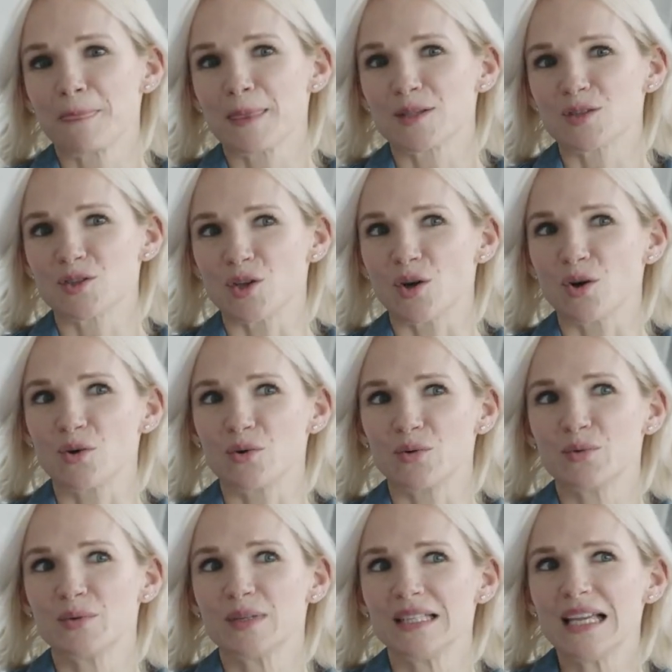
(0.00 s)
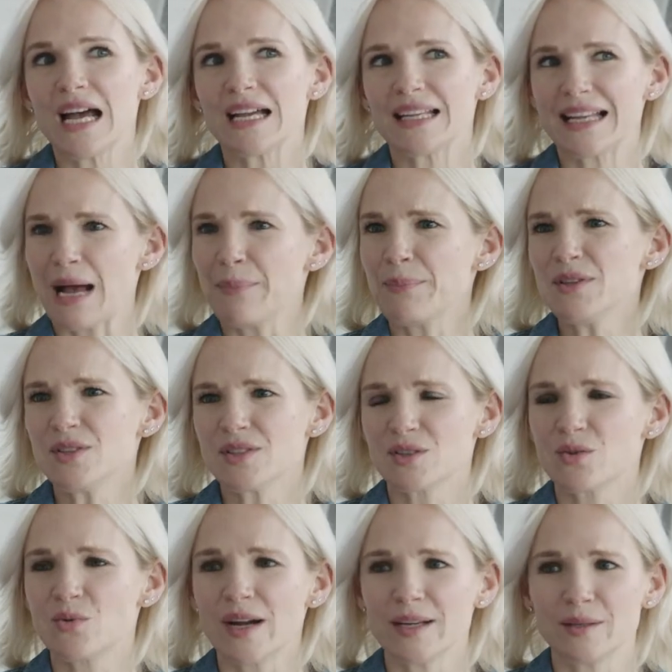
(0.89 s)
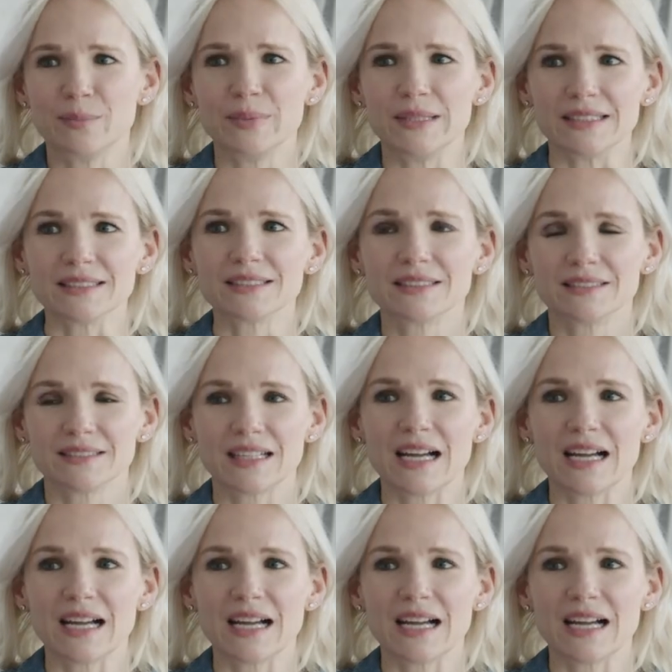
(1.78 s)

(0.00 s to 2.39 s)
So yeah, it happens quite a bit.